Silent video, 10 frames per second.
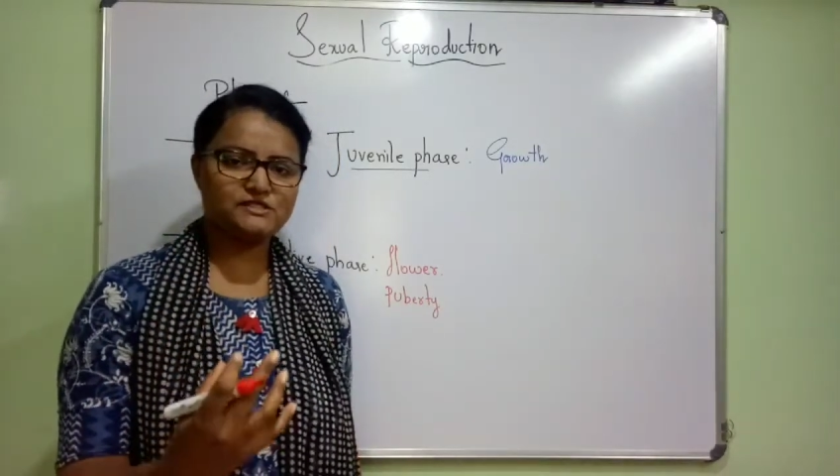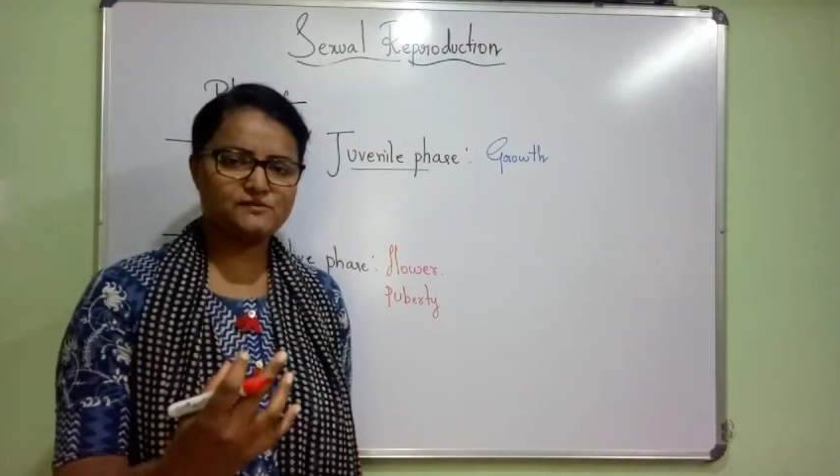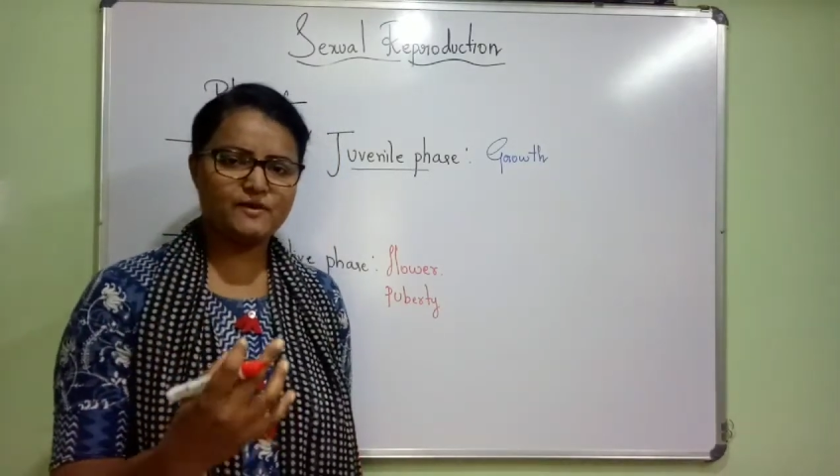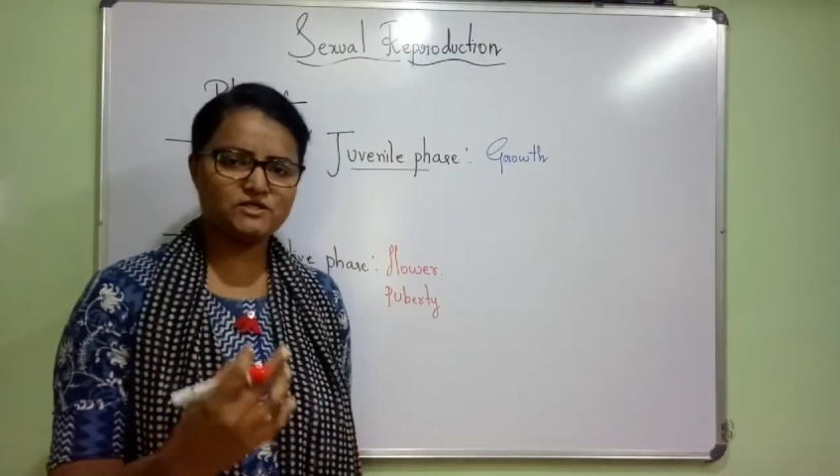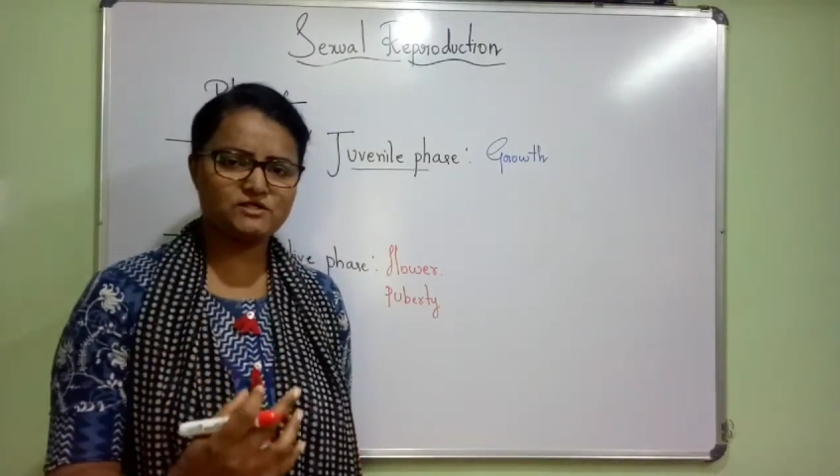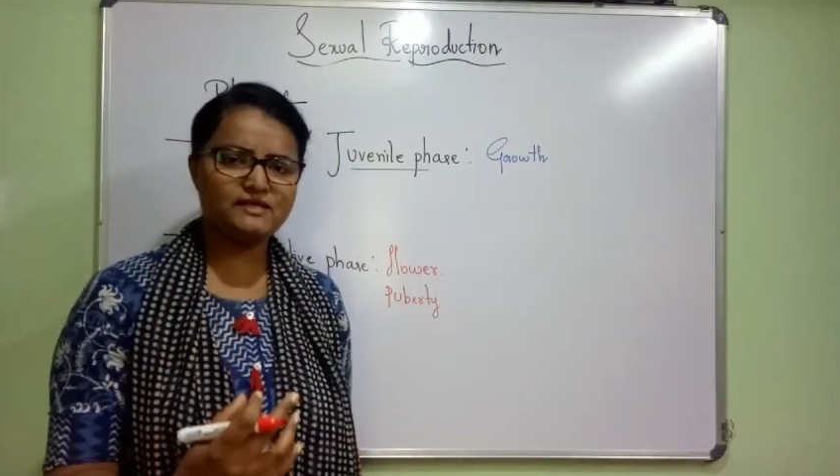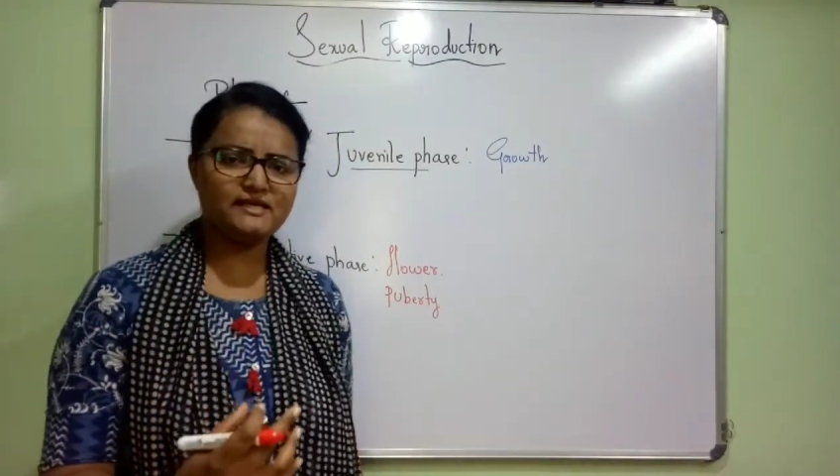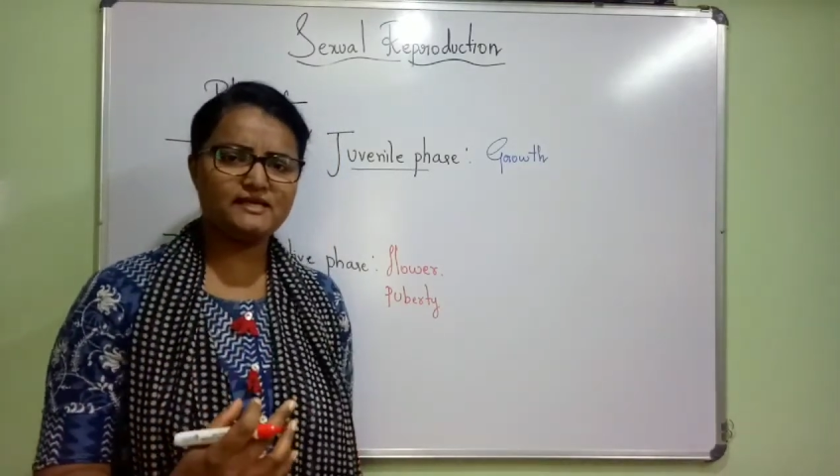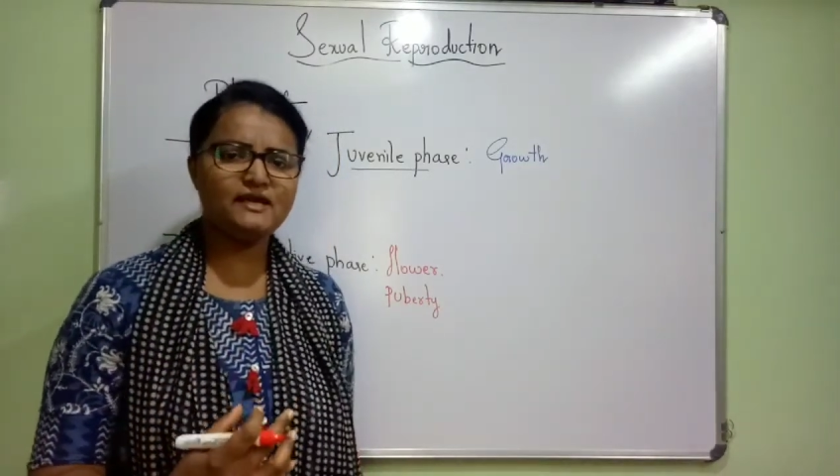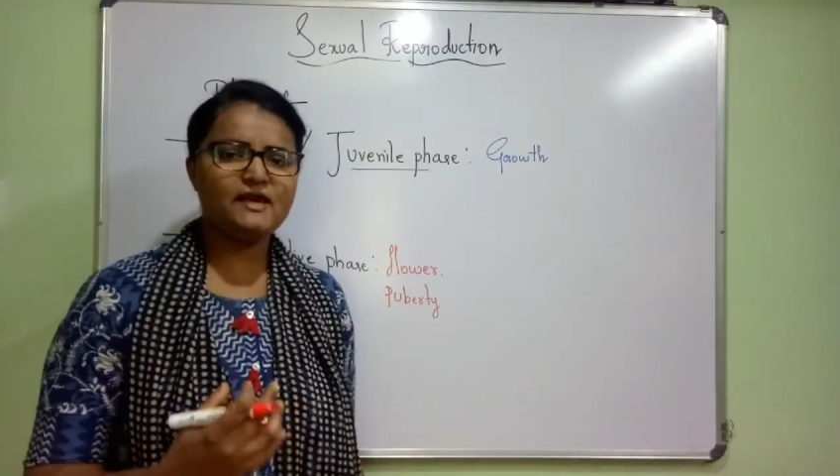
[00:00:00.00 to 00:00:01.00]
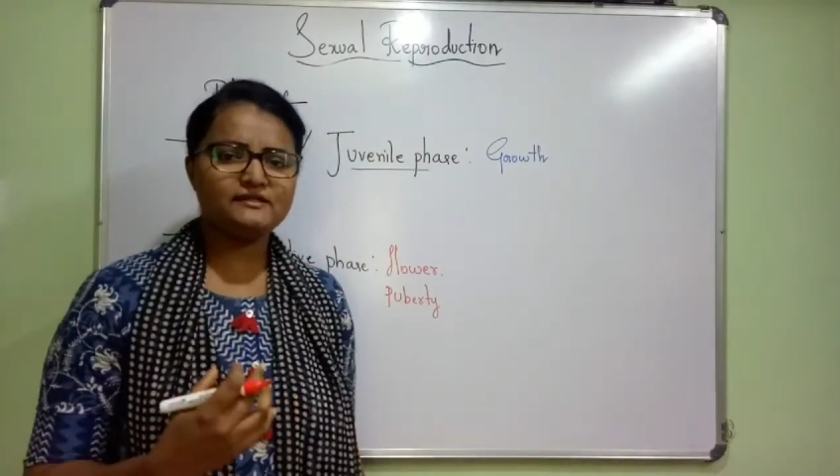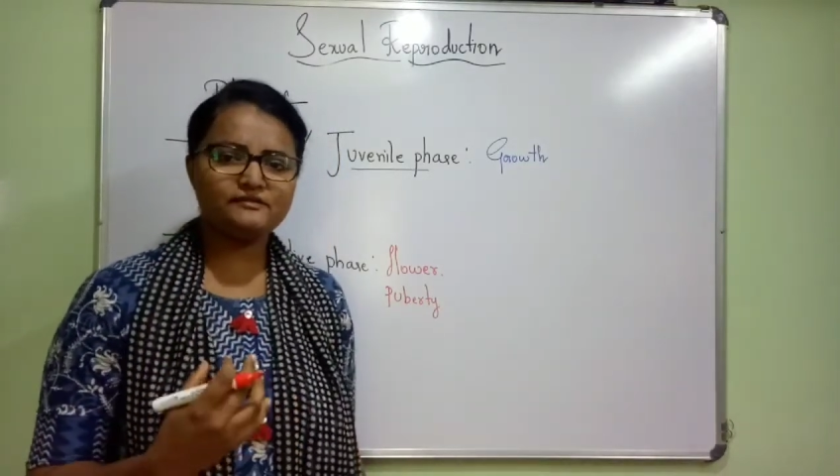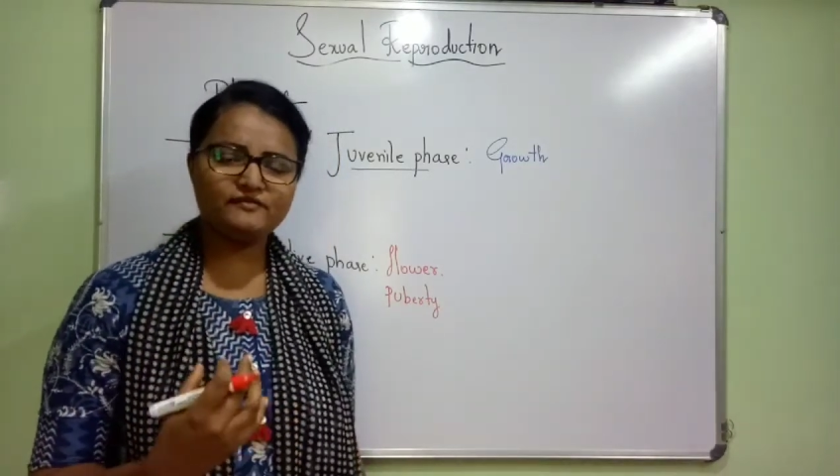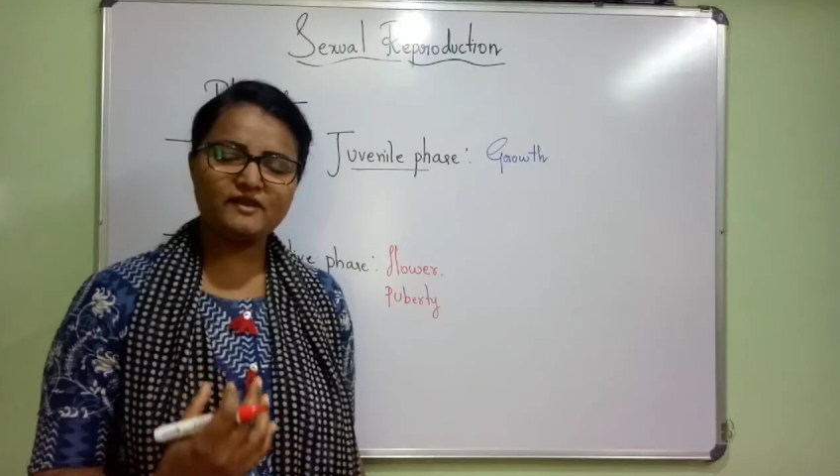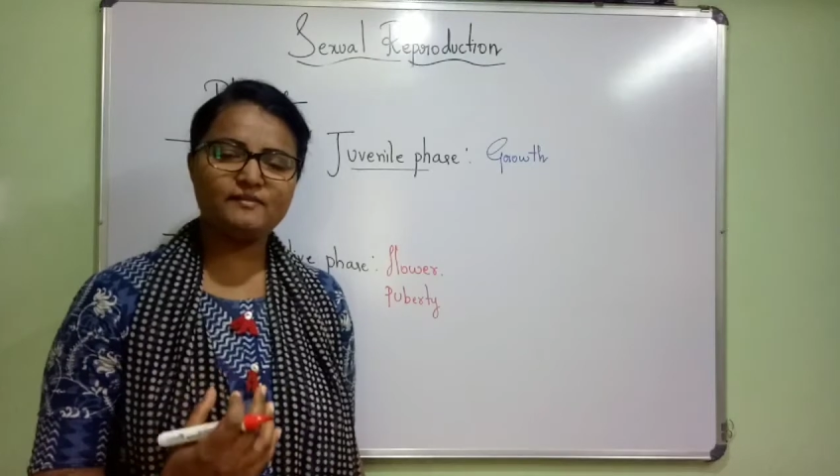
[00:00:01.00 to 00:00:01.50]
especially the
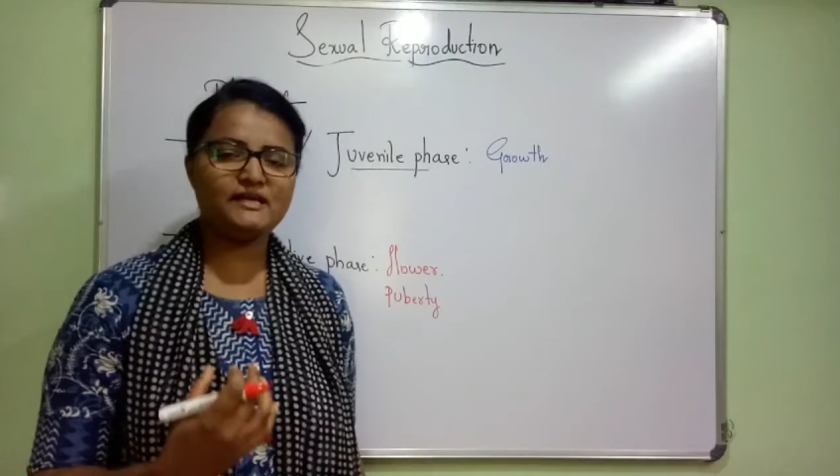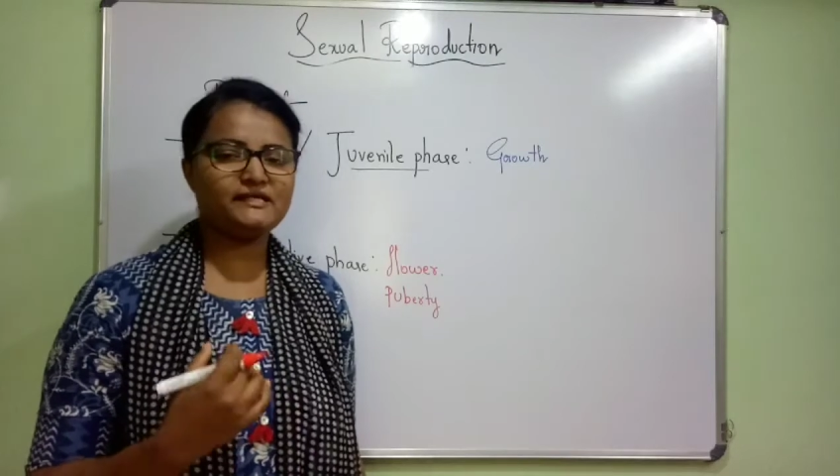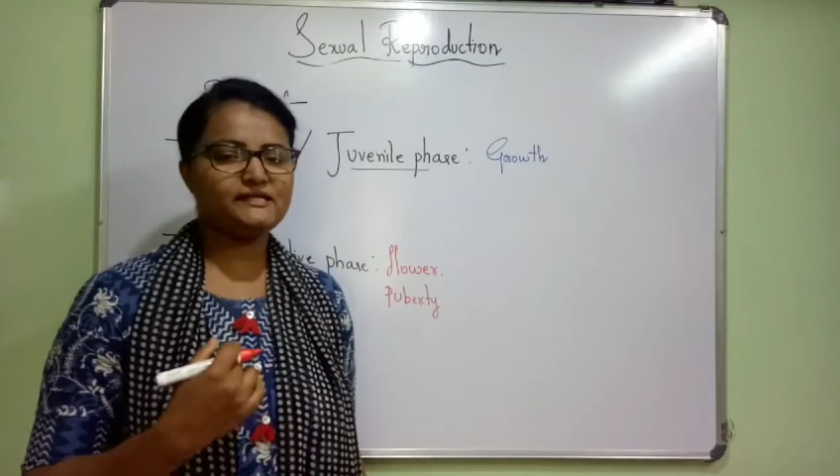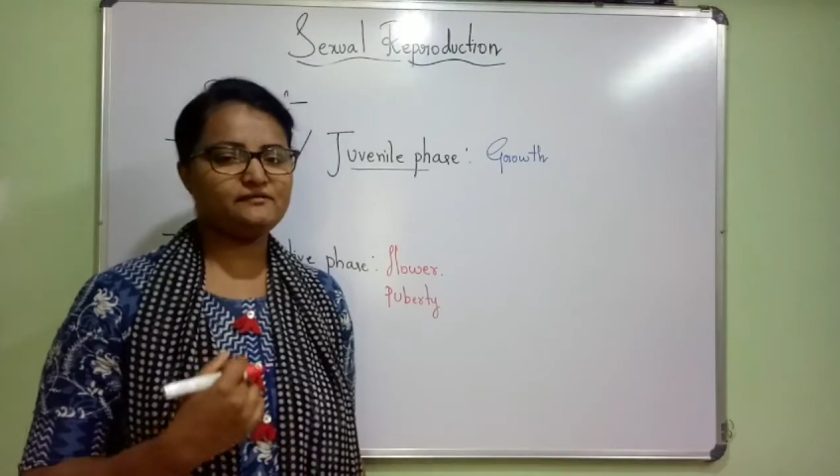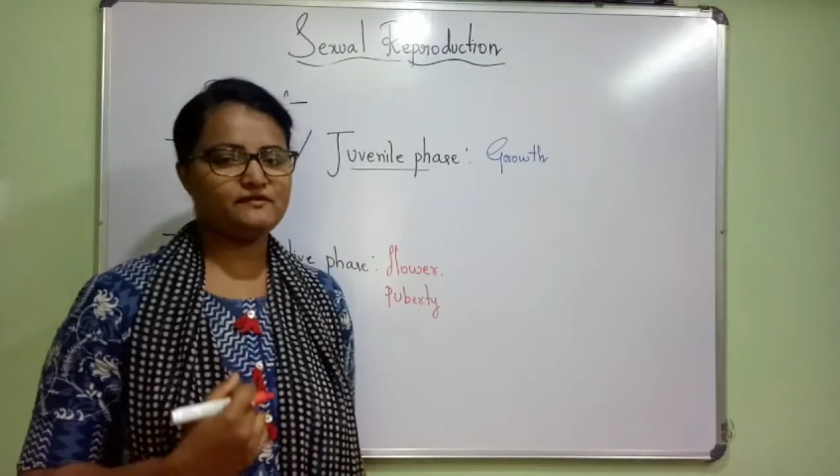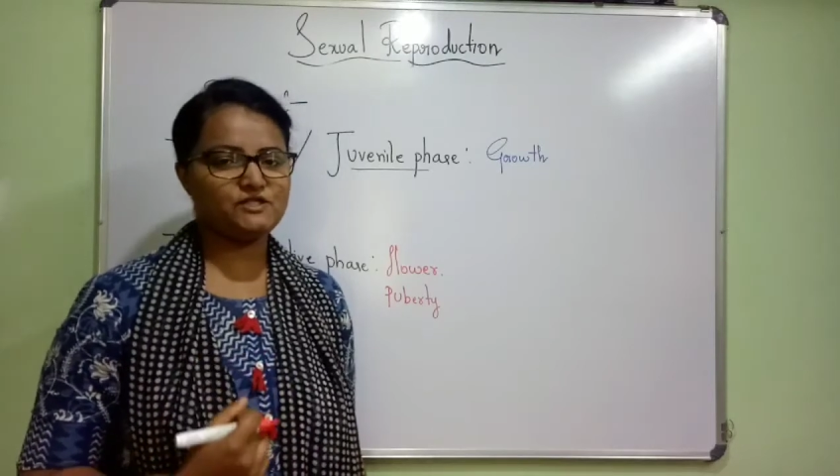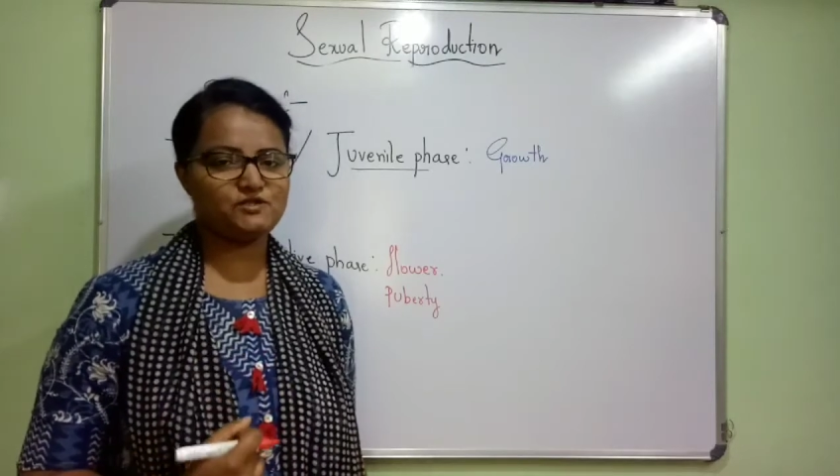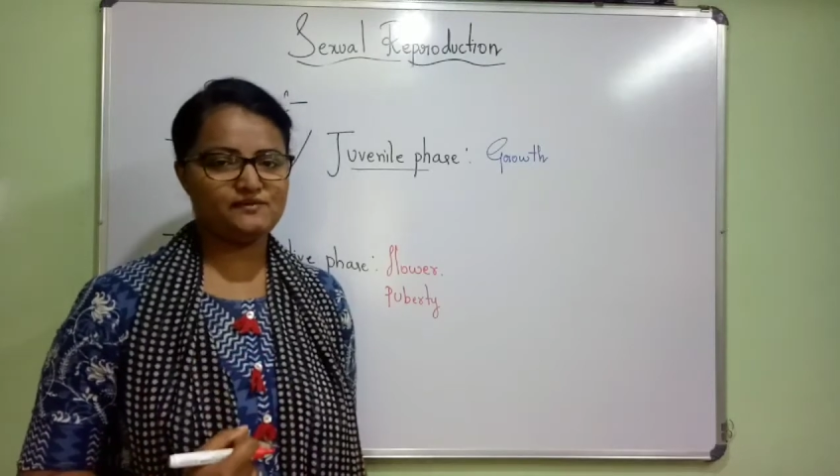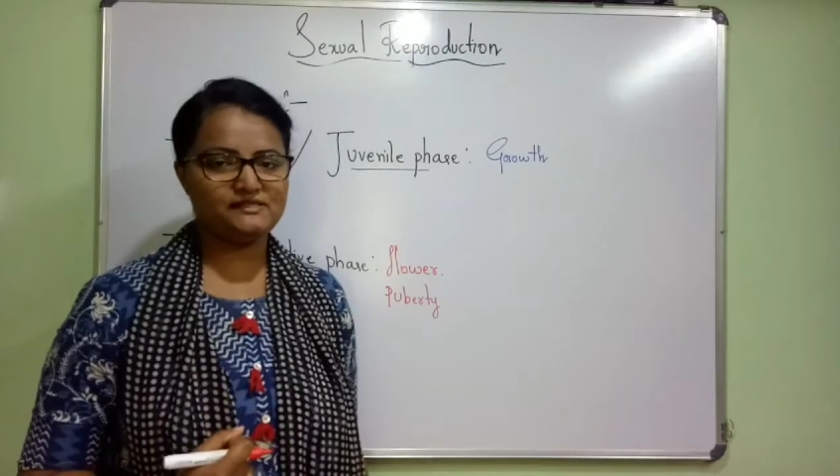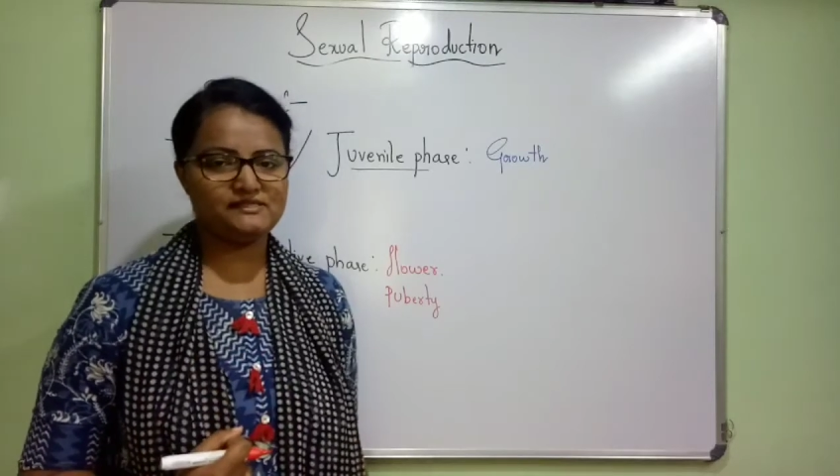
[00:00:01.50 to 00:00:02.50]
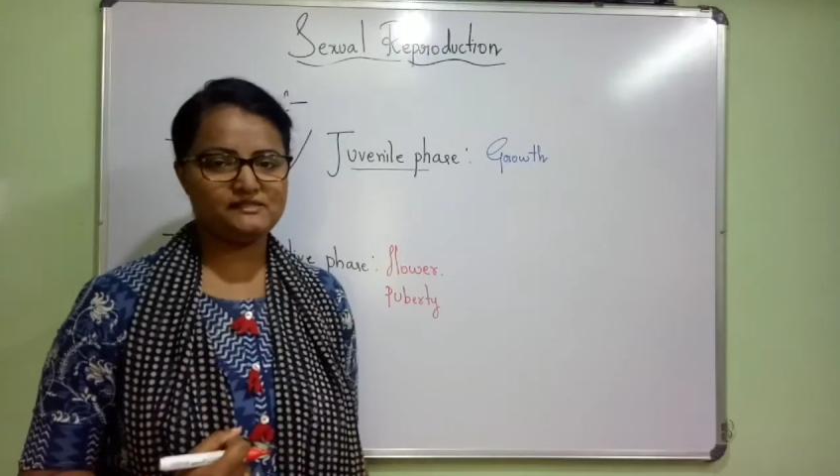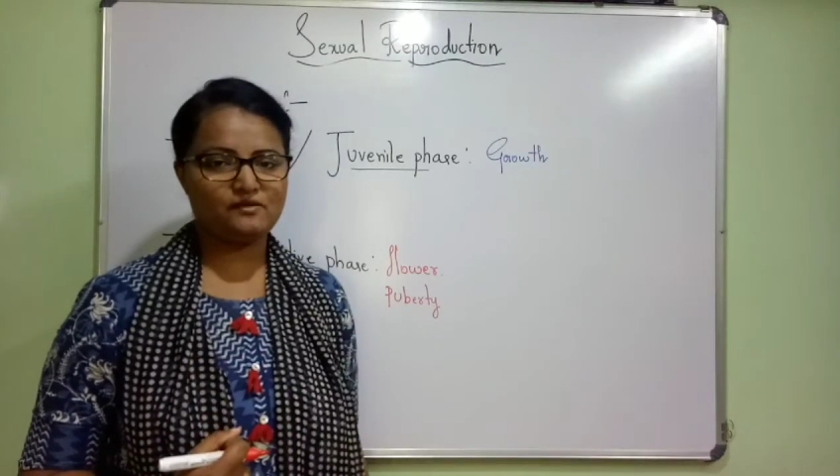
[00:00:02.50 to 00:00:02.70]
female individuals,